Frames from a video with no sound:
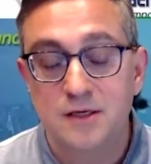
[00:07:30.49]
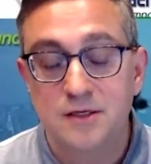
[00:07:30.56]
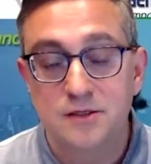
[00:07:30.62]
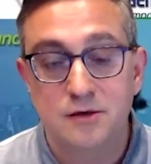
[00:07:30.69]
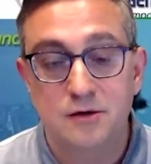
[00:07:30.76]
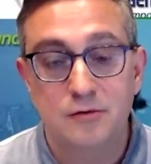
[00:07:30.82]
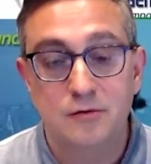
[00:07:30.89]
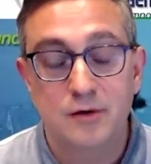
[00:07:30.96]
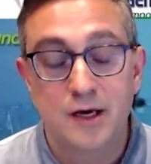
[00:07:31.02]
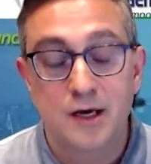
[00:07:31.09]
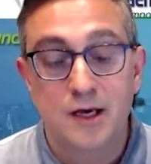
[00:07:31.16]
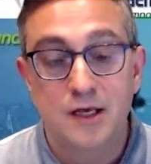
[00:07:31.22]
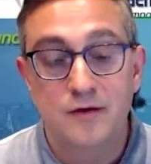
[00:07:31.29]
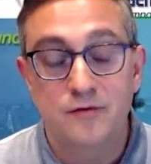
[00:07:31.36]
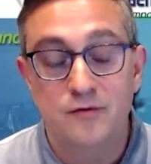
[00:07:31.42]
So
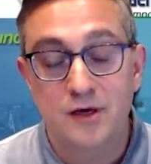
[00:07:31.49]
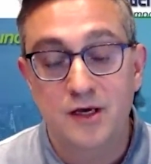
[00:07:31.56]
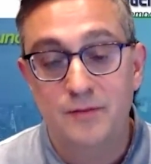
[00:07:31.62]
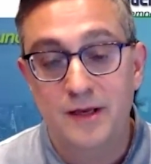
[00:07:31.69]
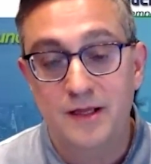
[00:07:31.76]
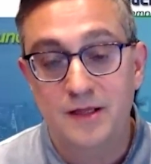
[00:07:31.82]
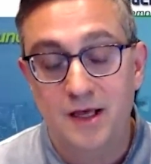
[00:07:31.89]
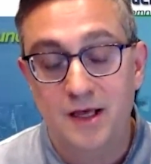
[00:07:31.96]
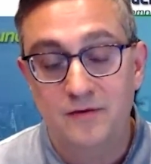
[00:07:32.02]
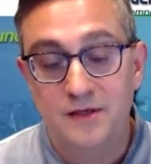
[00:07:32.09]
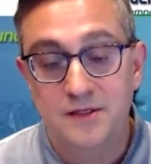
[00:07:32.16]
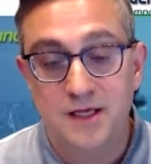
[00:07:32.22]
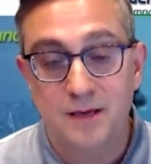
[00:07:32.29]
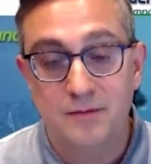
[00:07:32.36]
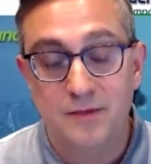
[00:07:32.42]
if you can maintain the
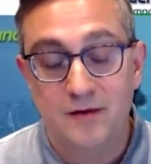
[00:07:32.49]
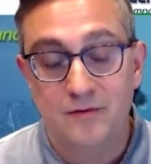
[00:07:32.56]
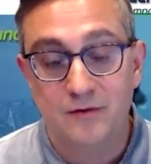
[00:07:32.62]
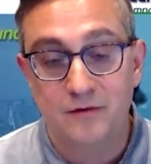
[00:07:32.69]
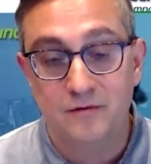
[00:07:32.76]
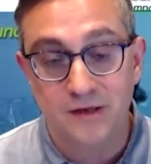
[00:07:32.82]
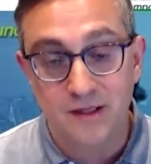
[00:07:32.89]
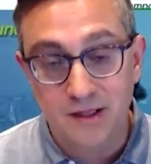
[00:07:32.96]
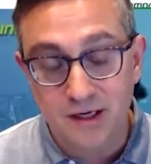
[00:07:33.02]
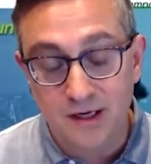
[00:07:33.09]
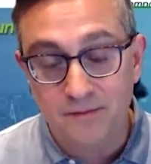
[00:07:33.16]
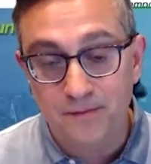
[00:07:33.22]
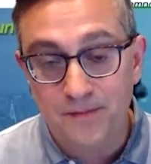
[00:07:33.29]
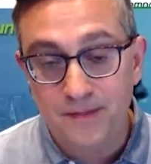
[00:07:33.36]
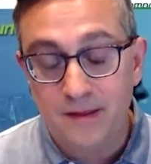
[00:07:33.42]
same level of
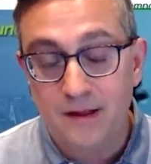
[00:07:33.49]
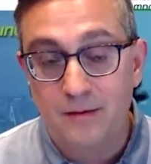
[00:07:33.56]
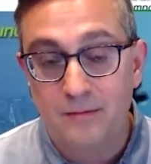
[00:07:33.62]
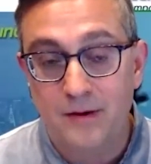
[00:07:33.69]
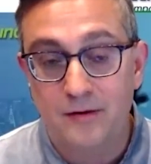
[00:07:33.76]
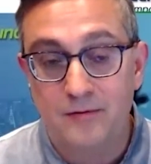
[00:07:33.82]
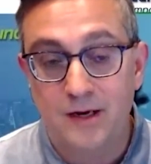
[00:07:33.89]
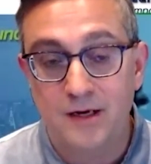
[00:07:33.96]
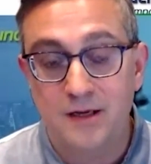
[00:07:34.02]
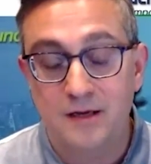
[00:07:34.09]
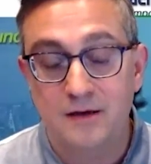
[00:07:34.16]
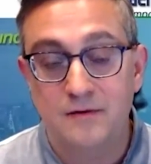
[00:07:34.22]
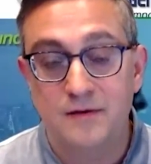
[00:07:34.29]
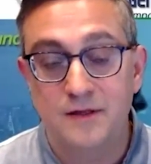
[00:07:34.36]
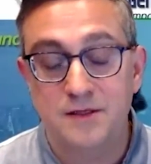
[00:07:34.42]
income by
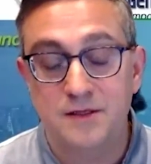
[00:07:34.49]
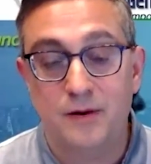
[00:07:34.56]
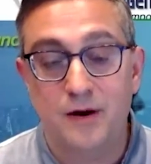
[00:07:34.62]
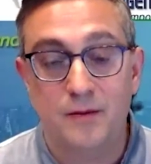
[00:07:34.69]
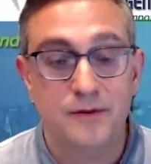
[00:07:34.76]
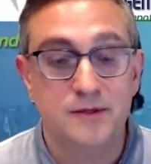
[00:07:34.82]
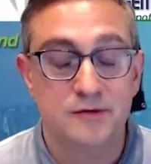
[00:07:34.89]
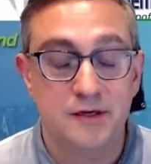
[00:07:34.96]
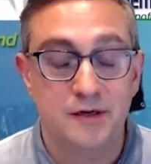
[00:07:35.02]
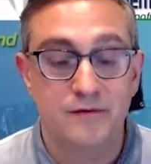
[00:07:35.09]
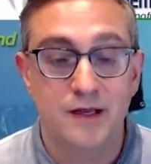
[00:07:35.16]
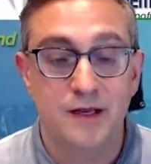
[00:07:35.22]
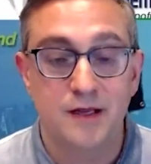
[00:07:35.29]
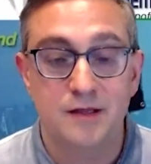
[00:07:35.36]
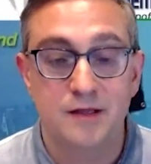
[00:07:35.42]
renting these apartments
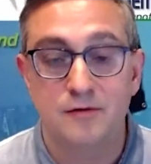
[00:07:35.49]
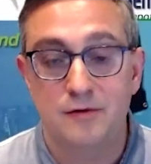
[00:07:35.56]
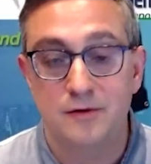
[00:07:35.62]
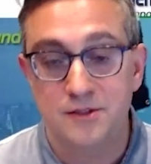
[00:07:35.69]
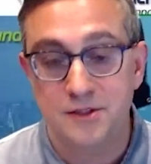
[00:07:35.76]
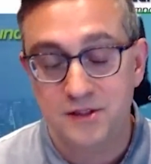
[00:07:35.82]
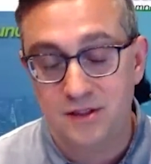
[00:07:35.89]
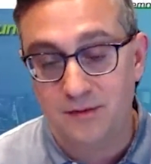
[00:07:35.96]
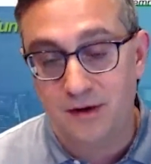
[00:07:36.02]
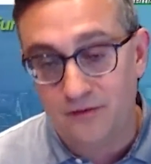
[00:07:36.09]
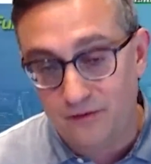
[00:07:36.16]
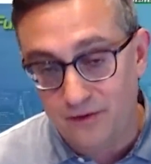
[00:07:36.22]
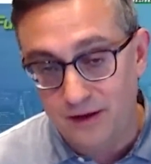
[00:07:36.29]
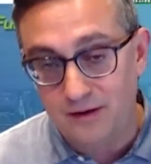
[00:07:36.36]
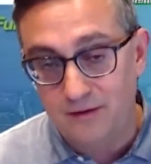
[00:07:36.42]
renovated on just a
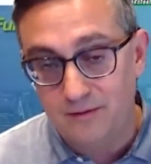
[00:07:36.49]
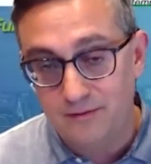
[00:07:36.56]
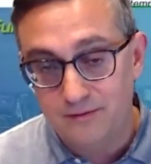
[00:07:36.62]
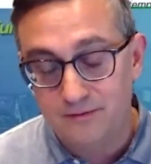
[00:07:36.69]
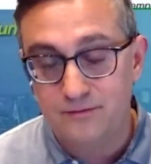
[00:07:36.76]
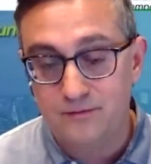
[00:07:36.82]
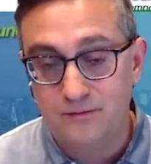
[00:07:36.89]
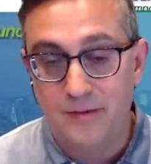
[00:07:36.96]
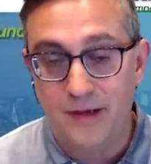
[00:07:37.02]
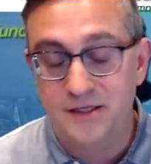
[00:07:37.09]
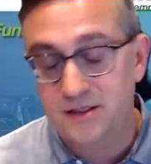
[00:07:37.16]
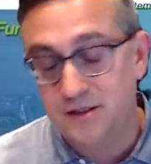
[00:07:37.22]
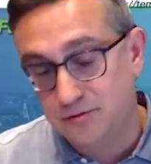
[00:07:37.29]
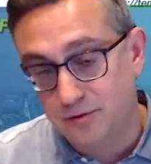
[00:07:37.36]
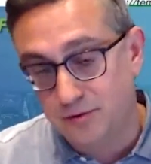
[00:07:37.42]
monthly
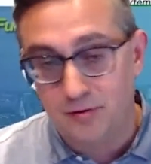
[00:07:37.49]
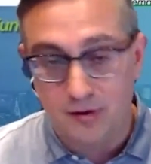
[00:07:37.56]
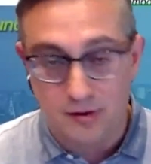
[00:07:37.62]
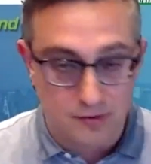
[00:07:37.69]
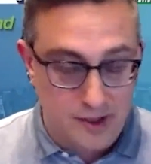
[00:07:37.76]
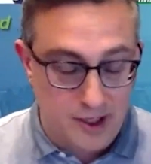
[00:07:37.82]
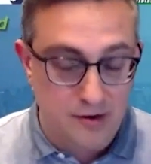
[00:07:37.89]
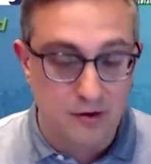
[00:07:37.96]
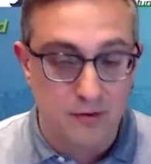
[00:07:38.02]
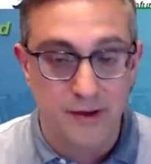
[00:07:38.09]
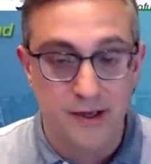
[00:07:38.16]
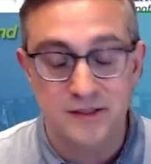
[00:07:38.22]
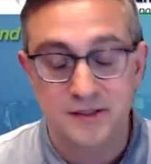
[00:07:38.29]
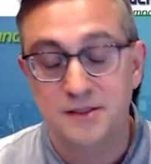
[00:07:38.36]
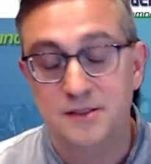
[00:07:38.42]
basis or, or annual
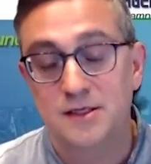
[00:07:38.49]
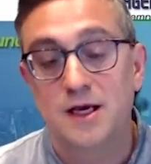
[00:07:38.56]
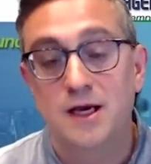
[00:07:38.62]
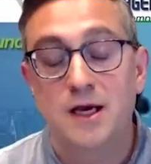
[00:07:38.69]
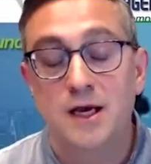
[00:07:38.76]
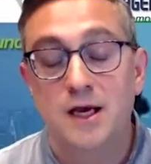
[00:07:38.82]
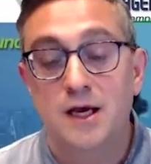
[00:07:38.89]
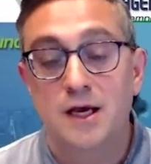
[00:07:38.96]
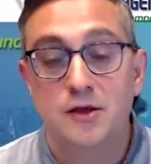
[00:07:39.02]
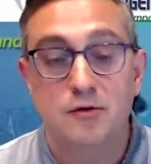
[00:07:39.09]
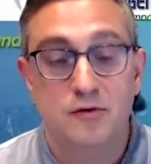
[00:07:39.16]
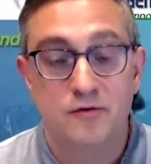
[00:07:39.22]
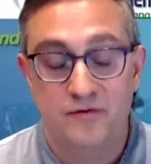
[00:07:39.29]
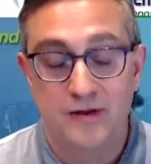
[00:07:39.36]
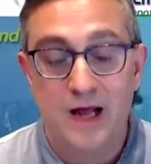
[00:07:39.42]
basis,
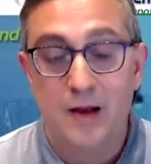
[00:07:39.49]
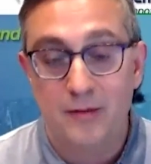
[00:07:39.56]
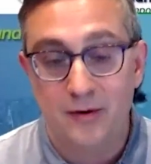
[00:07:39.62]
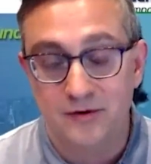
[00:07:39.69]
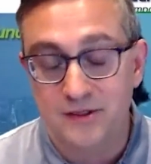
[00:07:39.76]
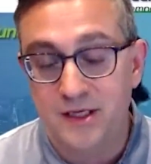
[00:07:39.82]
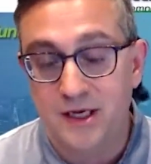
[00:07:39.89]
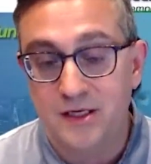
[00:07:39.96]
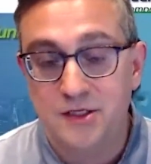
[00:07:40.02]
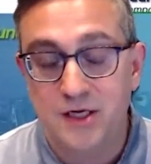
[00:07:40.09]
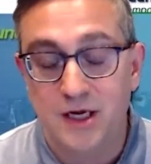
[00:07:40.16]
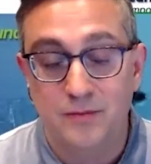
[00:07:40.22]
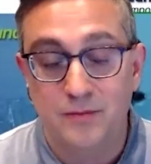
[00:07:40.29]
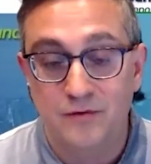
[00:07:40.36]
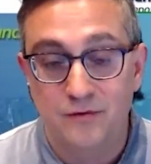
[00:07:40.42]
you're in phenomenal
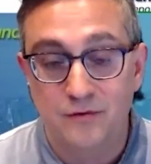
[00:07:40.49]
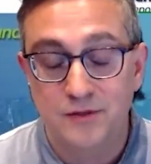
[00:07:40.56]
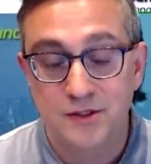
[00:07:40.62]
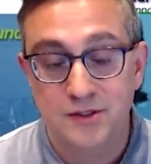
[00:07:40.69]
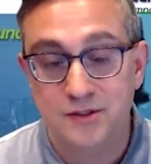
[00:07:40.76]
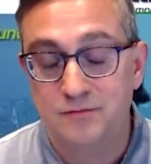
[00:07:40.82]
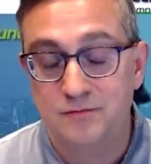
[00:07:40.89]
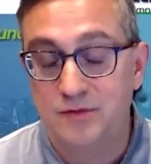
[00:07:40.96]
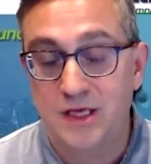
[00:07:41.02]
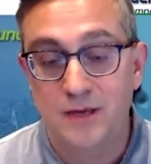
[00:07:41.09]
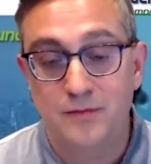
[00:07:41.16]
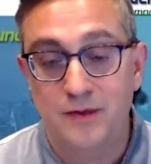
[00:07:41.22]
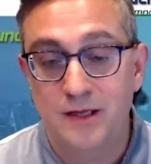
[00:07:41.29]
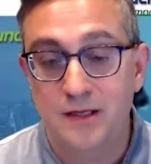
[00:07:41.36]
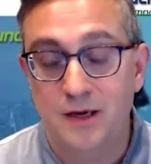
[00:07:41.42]
shape. If you just
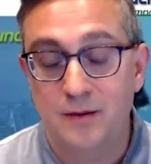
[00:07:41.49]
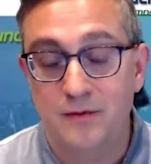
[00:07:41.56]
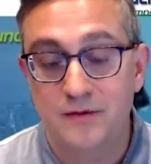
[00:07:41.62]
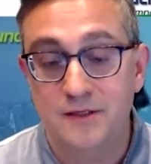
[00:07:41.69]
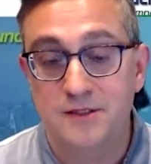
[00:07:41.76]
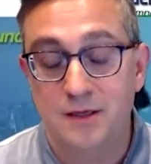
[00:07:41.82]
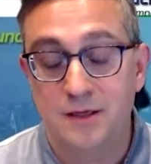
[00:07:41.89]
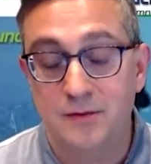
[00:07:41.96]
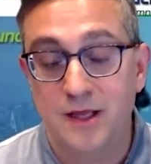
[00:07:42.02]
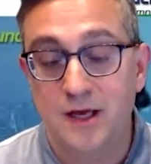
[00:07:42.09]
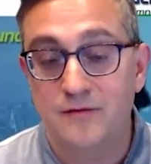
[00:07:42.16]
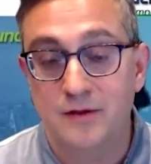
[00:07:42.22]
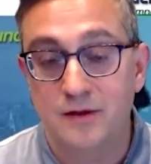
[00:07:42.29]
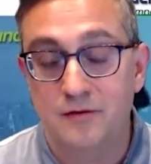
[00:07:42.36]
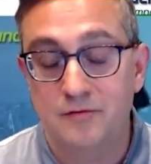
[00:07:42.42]
keep the income at the same
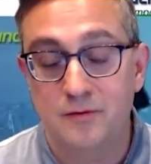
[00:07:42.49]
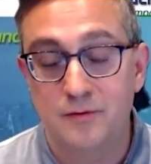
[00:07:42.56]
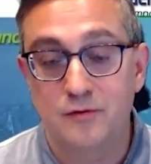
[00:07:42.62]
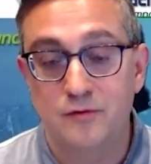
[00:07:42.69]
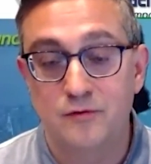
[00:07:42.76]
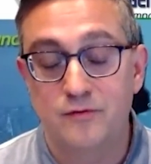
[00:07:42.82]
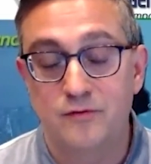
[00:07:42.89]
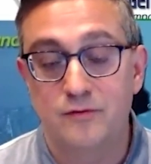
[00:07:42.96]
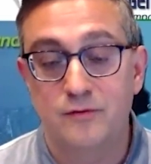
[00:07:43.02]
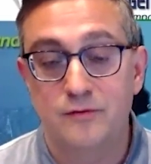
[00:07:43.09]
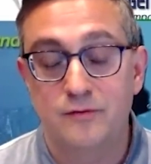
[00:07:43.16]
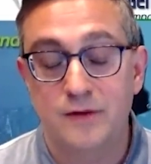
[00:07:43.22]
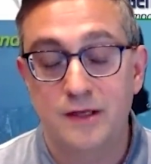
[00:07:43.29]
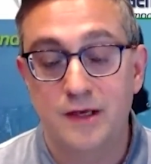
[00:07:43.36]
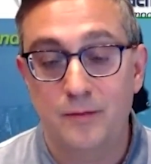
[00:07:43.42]
level and remove
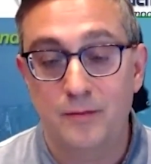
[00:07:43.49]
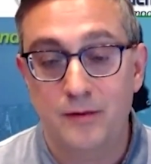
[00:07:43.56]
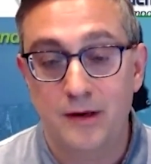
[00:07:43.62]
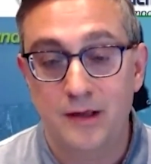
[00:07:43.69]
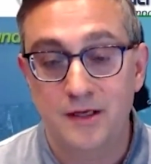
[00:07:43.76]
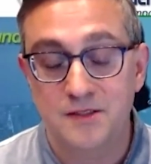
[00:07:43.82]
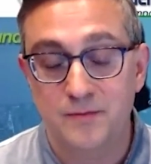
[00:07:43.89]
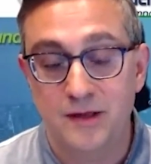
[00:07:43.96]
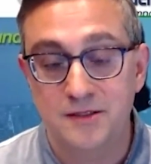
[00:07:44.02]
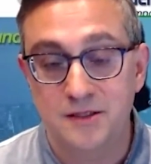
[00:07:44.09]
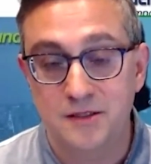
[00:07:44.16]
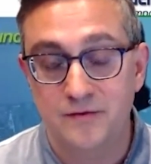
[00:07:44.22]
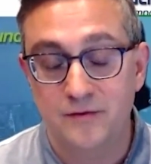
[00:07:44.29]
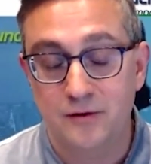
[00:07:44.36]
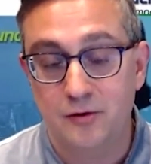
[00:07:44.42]
the operating
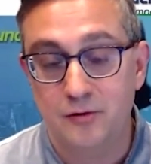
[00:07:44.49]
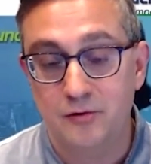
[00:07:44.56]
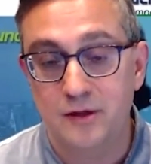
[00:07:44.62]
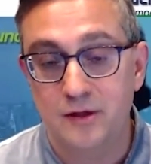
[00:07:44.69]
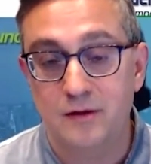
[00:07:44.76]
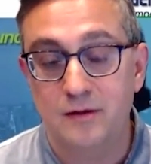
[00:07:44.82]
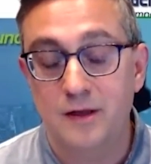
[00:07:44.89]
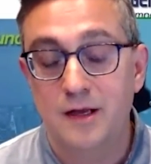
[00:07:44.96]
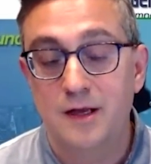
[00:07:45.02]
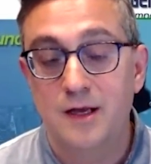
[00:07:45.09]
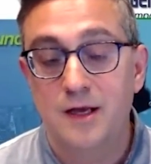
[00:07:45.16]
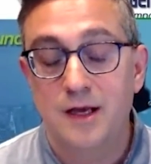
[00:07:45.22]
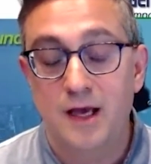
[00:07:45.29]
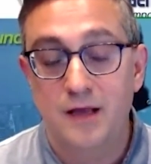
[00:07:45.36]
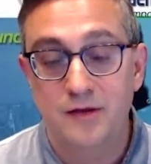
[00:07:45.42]
expenses of a hotel
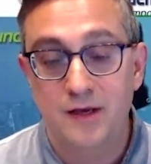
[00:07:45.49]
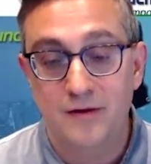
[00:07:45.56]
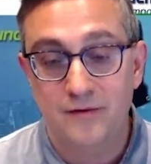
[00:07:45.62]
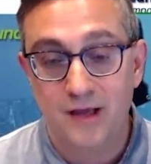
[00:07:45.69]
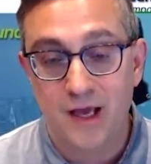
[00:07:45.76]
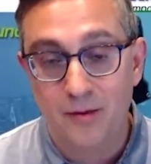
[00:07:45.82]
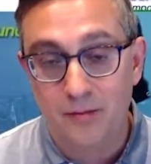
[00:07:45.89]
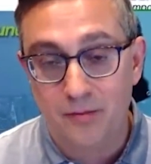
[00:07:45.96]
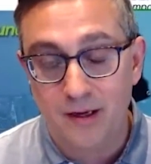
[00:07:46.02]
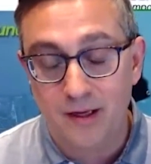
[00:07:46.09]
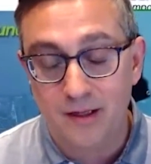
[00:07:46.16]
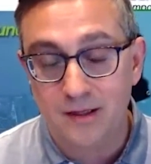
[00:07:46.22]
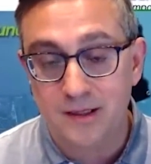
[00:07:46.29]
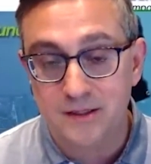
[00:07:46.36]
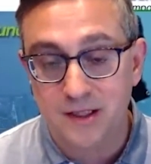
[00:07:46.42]
and you have a cap
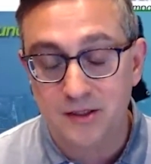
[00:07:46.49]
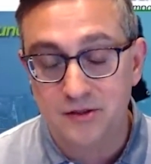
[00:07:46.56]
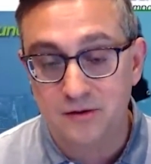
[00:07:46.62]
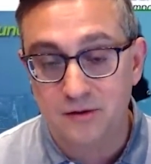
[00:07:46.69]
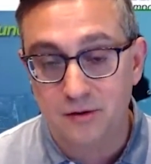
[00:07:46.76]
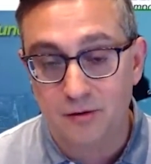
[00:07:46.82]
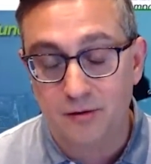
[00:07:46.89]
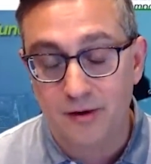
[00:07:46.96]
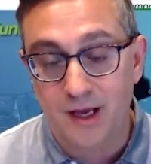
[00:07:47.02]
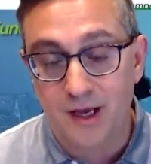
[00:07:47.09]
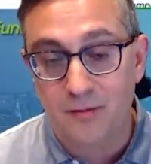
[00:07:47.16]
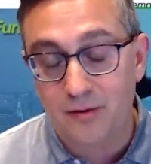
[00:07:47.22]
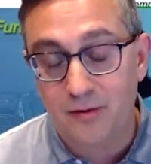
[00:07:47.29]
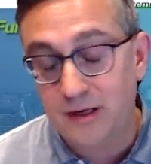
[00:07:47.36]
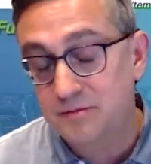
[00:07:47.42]
rate, essentially lower
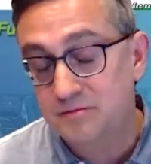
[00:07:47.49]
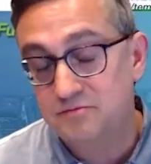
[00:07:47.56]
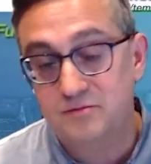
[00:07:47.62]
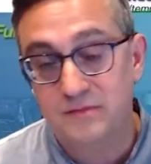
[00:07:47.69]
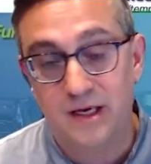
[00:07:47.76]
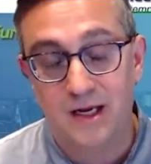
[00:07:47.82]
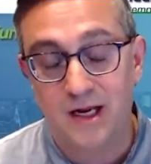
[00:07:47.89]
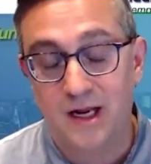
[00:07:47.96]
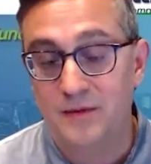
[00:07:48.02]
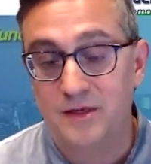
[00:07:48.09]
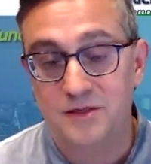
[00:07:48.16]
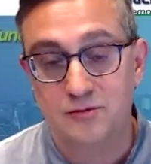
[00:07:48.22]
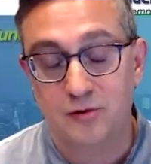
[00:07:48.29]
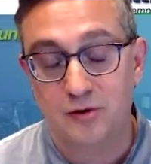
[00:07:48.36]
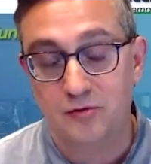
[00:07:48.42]
cap rate, the
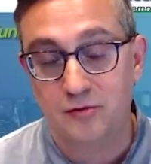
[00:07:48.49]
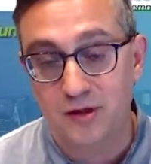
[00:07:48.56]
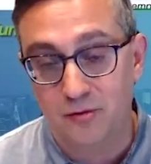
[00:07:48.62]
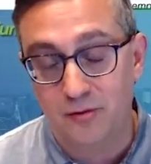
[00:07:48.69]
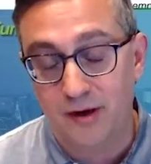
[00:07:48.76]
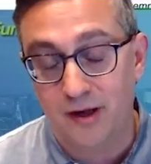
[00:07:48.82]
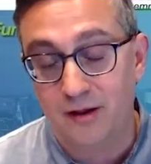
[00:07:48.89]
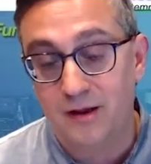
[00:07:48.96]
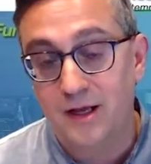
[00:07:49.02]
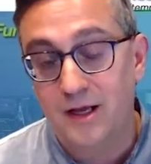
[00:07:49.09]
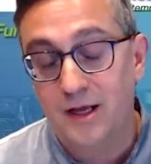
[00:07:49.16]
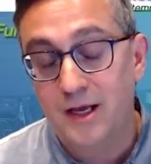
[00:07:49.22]
economics work really well.